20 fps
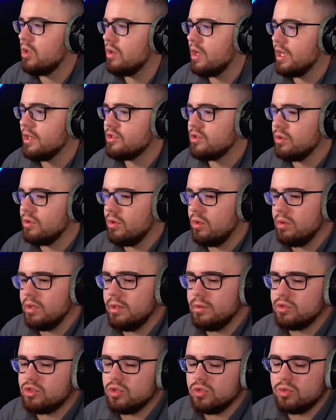Okay, so the
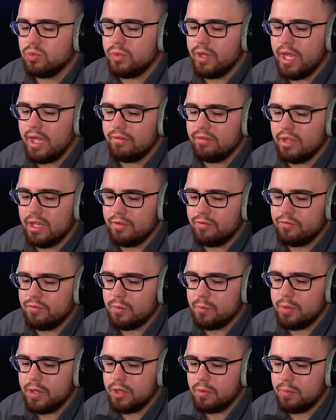only suits we have left
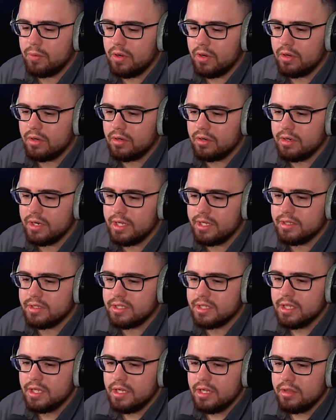for Peter Parker
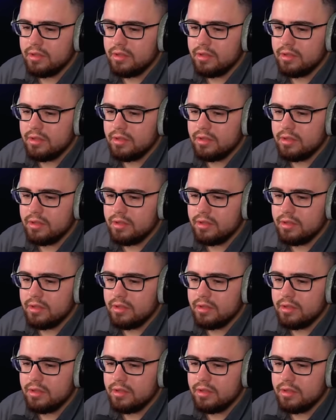is